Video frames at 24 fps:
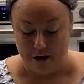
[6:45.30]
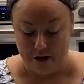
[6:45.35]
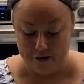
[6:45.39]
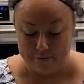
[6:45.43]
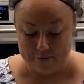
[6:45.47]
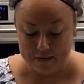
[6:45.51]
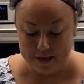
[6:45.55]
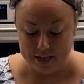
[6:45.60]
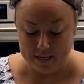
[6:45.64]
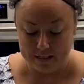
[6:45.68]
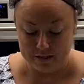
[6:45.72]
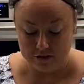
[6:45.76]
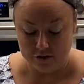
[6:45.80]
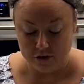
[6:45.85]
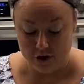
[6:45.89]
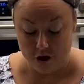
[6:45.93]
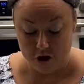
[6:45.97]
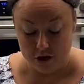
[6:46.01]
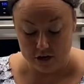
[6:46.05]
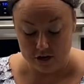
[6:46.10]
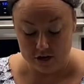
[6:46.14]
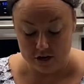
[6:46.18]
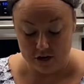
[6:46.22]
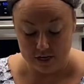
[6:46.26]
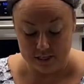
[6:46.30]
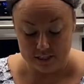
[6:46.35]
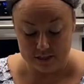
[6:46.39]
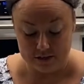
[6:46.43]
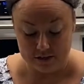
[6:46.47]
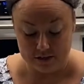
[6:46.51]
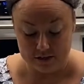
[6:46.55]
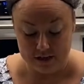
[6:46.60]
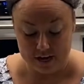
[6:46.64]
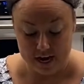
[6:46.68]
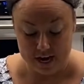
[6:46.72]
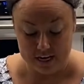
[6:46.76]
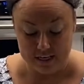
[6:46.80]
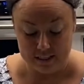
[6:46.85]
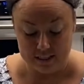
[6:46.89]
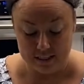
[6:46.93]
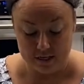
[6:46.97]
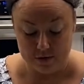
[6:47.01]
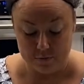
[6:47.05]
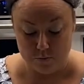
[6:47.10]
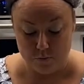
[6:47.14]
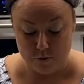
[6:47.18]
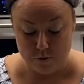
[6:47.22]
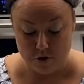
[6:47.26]
Our peas are all cooked, they're nice
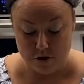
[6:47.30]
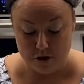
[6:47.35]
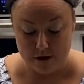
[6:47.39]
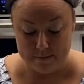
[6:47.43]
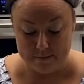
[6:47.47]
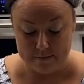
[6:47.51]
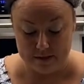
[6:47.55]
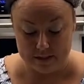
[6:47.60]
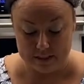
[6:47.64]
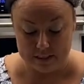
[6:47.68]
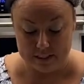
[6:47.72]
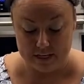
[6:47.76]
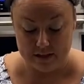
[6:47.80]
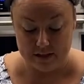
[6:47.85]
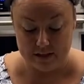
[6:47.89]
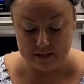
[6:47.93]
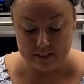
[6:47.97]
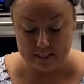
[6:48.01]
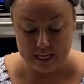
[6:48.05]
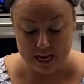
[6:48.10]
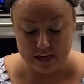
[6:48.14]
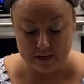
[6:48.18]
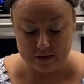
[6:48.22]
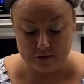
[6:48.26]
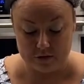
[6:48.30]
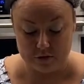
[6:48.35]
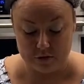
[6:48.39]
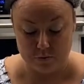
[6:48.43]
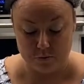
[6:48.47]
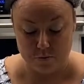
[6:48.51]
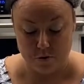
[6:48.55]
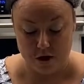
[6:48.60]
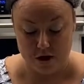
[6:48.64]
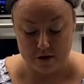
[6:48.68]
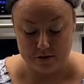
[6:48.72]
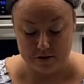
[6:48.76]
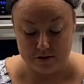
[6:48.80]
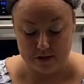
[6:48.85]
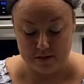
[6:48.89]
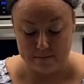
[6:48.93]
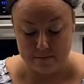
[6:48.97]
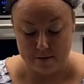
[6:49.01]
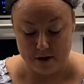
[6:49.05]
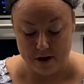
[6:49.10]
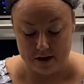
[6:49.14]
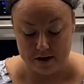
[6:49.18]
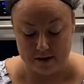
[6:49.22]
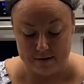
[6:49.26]
and warm. You'll see there's extra water in the
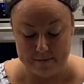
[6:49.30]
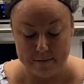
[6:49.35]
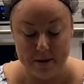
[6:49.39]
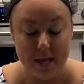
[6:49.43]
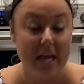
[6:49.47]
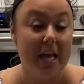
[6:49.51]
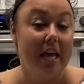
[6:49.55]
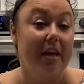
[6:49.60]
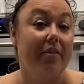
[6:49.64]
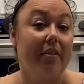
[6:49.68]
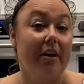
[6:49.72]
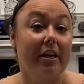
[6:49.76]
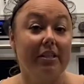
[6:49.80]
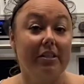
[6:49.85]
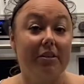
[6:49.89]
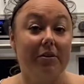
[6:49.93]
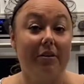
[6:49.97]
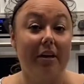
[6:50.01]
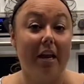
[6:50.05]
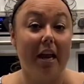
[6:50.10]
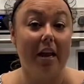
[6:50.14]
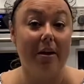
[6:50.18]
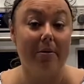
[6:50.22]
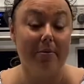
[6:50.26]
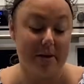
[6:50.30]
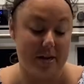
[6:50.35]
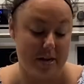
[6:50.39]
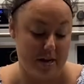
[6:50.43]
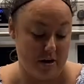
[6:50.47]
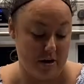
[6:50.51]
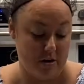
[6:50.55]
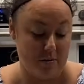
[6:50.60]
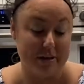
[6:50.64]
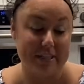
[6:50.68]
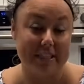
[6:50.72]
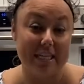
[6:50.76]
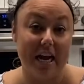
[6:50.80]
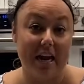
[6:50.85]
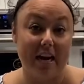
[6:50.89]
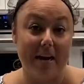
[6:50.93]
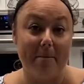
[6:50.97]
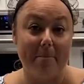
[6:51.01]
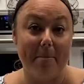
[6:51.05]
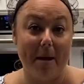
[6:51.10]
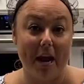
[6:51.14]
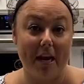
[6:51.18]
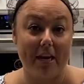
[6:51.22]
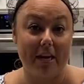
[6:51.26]
bottom. That's okay, we can always add
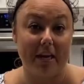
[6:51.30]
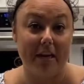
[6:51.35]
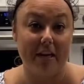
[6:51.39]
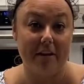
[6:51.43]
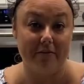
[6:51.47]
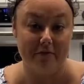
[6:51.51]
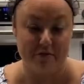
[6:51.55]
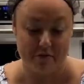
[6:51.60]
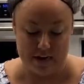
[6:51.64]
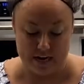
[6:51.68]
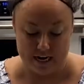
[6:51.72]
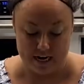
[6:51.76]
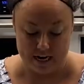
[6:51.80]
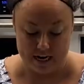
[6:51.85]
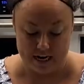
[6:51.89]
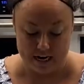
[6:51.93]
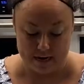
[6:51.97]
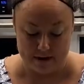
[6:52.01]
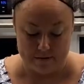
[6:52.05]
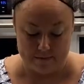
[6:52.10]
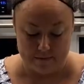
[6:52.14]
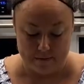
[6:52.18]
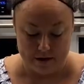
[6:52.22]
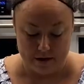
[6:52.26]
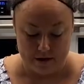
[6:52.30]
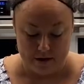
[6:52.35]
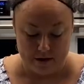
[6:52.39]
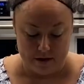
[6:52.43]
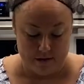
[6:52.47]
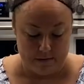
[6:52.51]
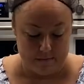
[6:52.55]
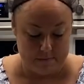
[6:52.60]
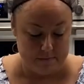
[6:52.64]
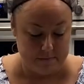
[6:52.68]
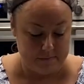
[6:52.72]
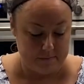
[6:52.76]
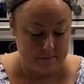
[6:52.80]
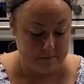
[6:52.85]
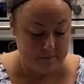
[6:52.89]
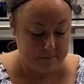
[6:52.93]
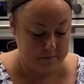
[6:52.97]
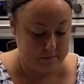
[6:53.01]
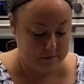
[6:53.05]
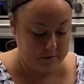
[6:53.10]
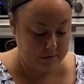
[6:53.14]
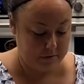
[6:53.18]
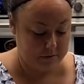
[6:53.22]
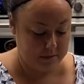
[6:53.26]
it back in if we need it.
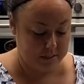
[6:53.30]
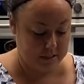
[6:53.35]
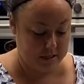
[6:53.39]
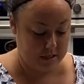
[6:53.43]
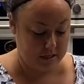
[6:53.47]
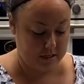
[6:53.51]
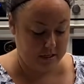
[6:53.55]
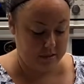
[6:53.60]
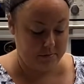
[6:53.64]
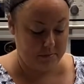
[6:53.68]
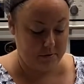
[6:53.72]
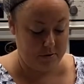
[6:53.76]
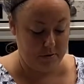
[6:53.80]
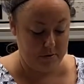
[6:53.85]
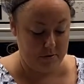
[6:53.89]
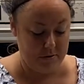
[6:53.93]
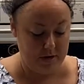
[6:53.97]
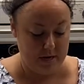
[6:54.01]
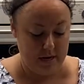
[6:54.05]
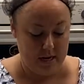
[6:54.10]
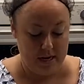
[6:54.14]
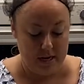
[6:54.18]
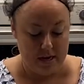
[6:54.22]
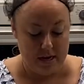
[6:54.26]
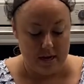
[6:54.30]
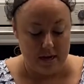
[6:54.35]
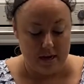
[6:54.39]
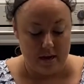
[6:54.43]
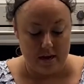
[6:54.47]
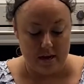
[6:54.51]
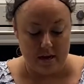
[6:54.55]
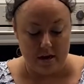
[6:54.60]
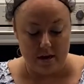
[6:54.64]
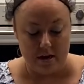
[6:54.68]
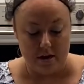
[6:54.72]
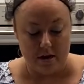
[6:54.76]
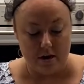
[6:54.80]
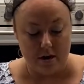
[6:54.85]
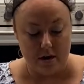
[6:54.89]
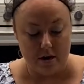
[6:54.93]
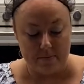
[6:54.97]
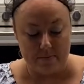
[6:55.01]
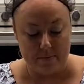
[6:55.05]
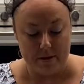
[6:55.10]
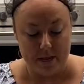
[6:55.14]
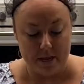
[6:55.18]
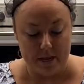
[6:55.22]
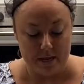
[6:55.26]
So we're just gonna spoon
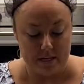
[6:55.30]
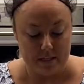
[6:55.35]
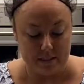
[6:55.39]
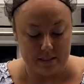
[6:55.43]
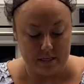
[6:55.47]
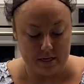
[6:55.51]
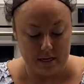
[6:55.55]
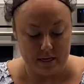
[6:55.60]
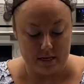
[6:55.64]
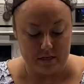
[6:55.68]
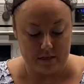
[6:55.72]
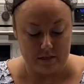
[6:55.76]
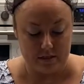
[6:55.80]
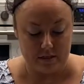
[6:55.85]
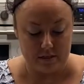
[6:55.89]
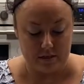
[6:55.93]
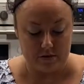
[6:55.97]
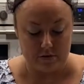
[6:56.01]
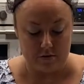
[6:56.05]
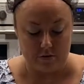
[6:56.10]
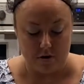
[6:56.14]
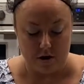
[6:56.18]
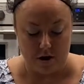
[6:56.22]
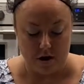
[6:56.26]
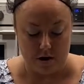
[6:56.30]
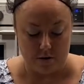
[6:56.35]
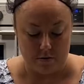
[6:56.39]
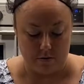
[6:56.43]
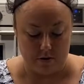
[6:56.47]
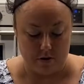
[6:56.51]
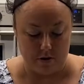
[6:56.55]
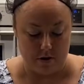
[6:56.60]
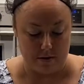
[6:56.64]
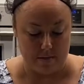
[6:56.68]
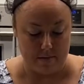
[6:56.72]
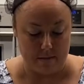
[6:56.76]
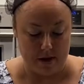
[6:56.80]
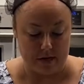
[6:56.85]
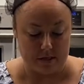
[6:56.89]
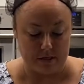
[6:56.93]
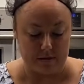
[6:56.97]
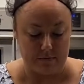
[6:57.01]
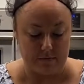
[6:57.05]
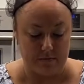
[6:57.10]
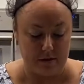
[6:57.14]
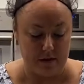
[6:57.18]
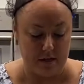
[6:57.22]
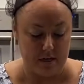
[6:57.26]
our peas into our
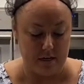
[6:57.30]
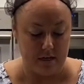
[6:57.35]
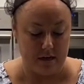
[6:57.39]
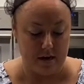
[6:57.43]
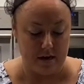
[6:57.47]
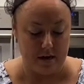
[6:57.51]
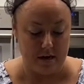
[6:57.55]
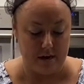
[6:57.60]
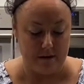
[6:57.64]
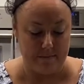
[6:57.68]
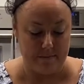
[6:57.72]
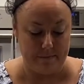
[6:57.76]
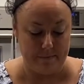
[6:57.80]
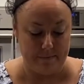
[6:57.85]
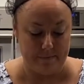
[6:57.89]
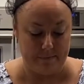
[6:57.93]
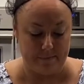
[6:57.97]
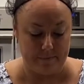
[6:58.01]
magic bullet cup.